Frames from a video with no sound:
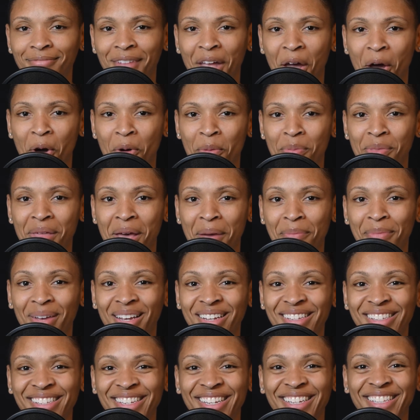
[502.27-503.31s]
I hope that
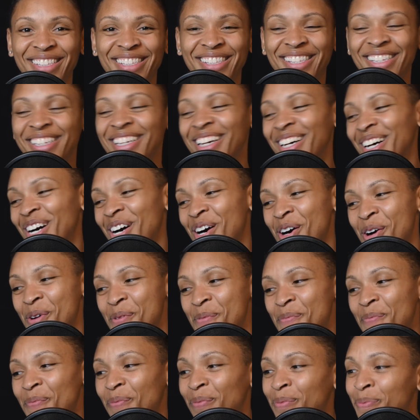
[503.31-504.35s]
makes sense.
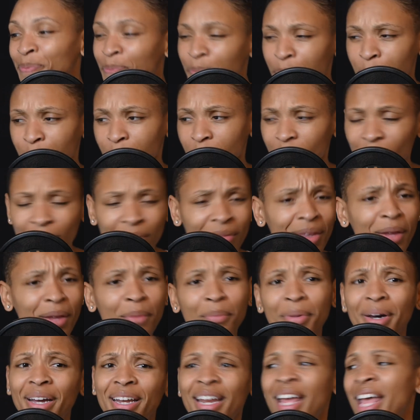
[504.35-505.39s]

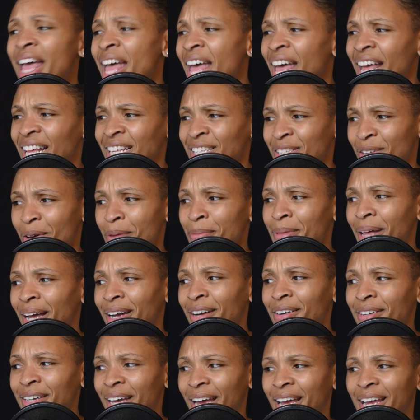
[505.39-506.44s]
But so I'm like,
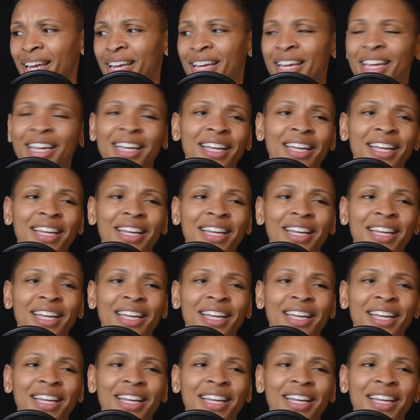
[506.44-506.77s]
okay,